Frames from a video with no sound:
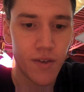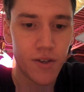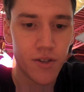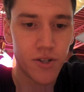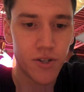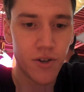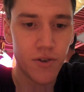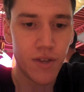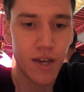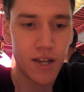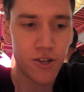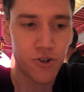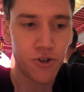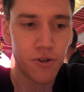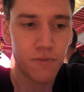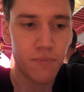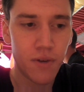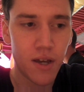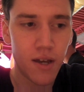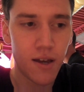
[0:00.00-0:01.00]
So that should
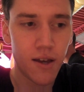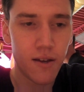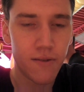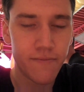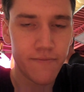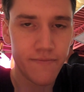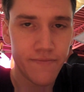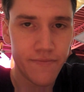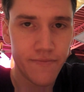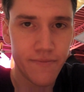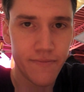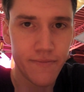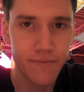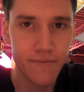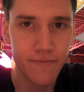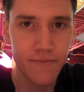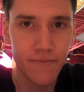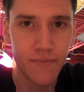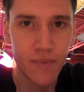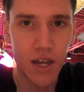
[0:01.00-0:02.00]
be
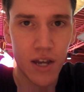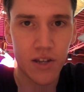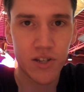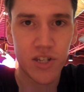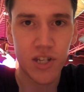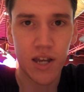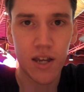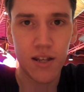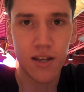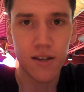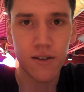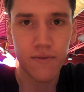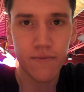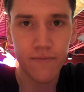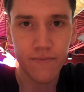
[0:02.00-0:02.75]
exciting